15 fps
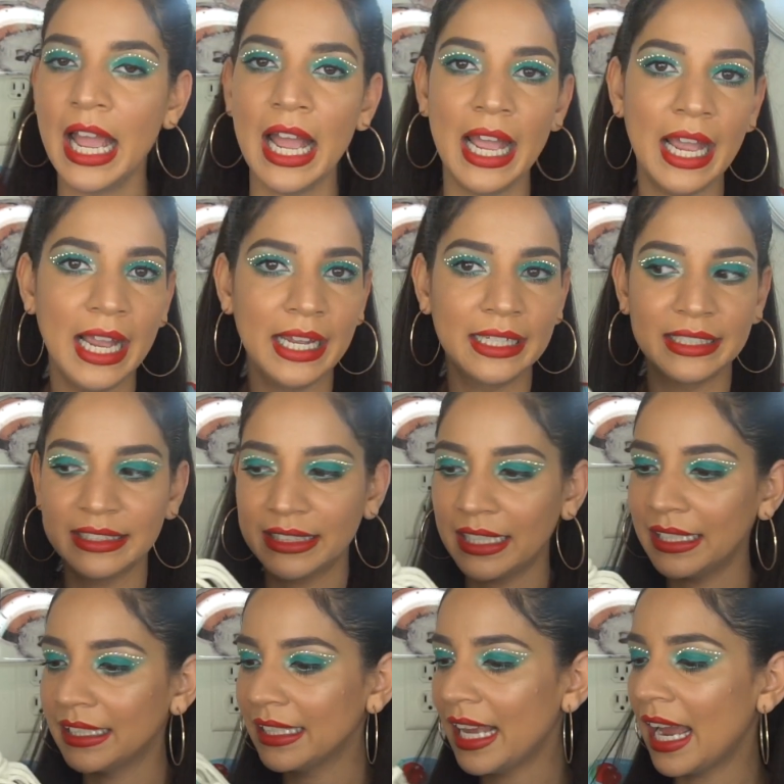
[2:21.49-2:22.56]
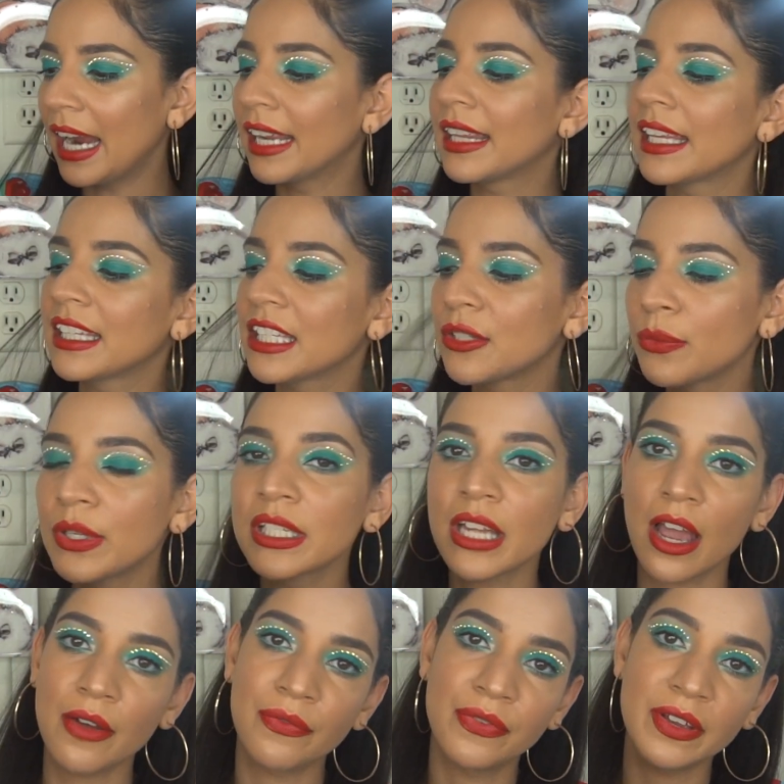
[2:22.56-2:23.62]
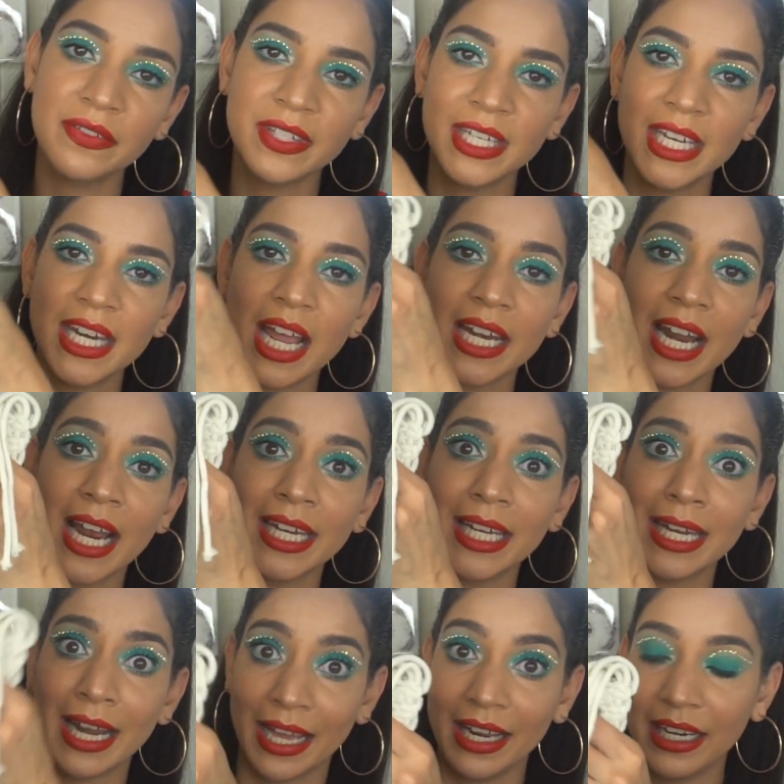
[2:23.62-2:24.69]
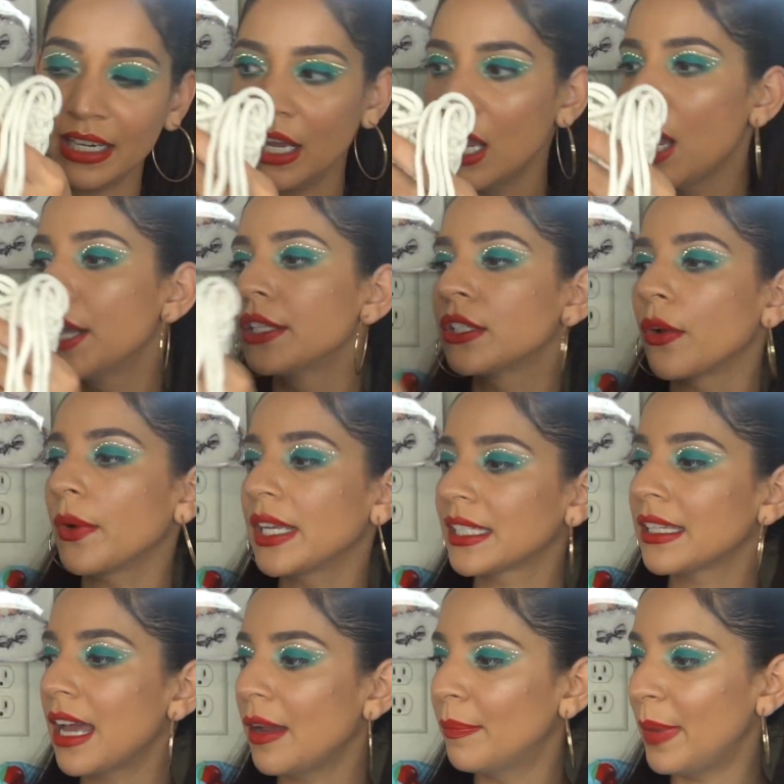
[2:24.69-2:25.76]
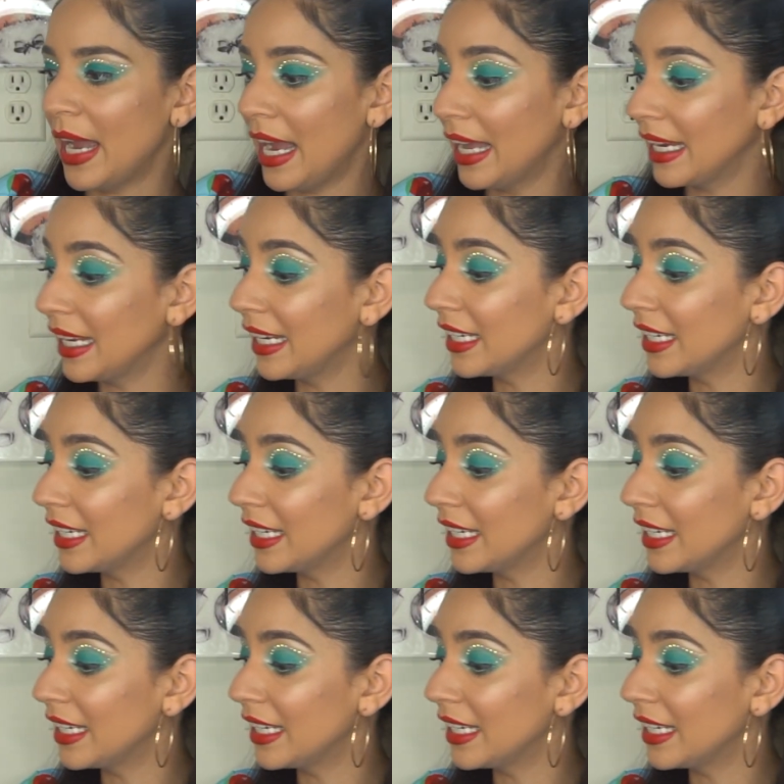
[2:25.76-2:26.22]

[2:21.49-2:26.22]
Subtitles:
and yeah, I think this was $15.99, so it's not bad.